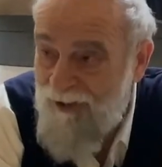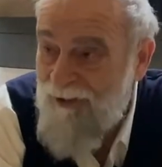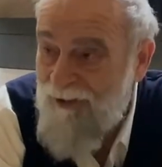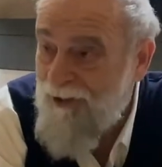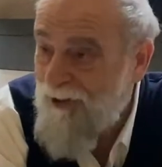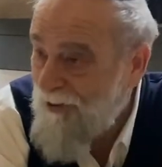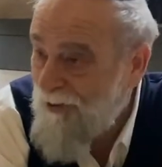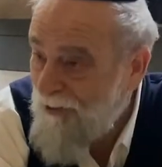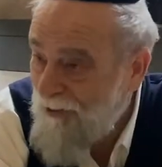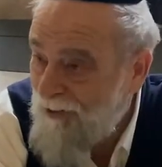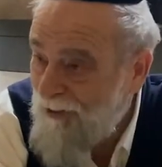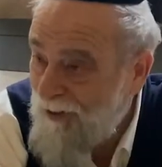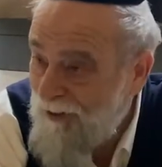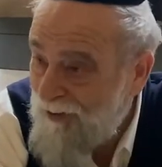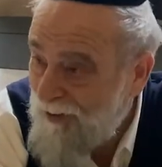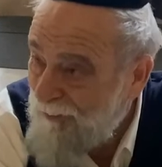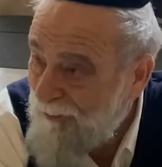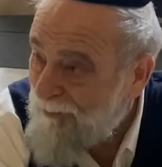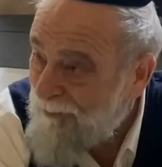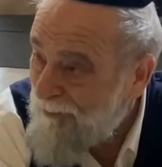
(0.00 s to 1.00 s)

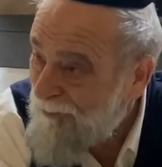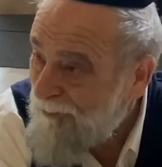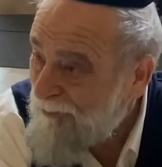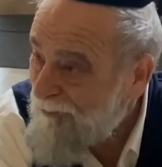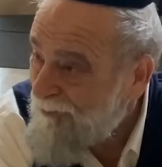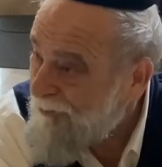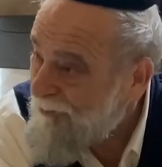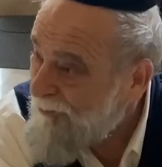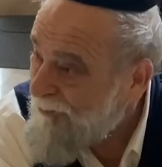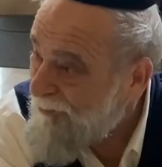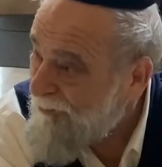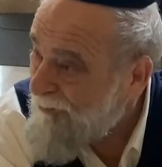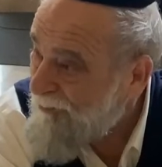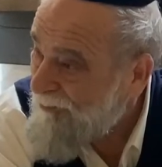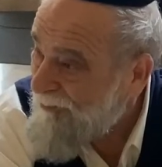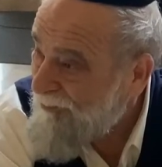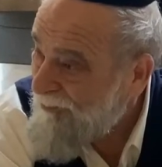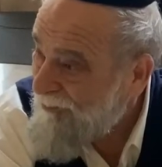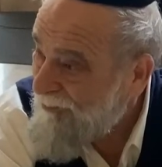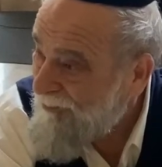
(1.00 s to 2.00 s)
articulate them.
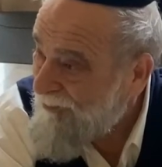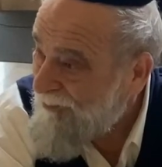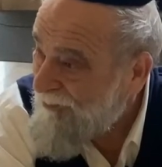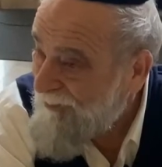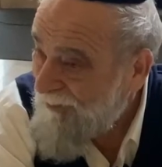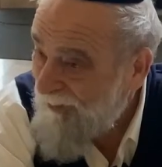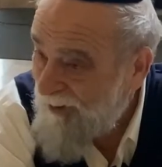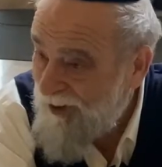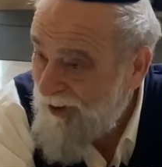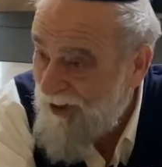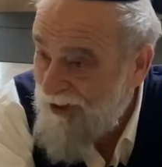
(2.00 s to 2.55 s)
It